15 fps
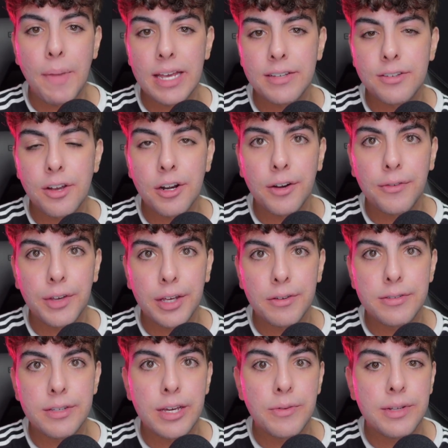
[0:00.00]
Based on her
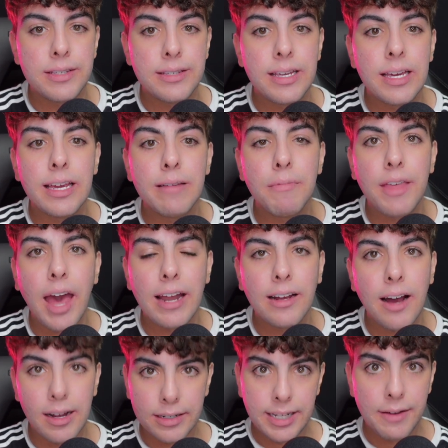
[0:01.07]
views, it would seem that
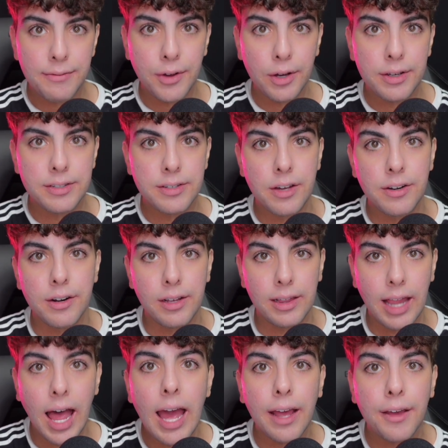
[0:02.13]
content focused on her
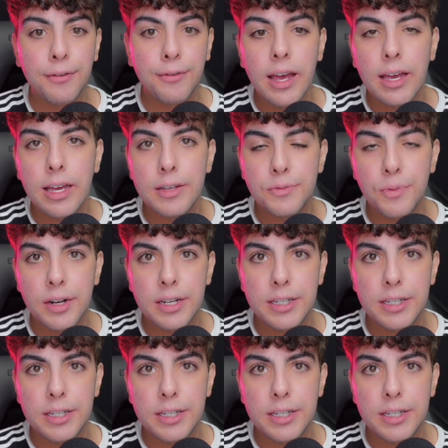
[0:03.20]
life is what is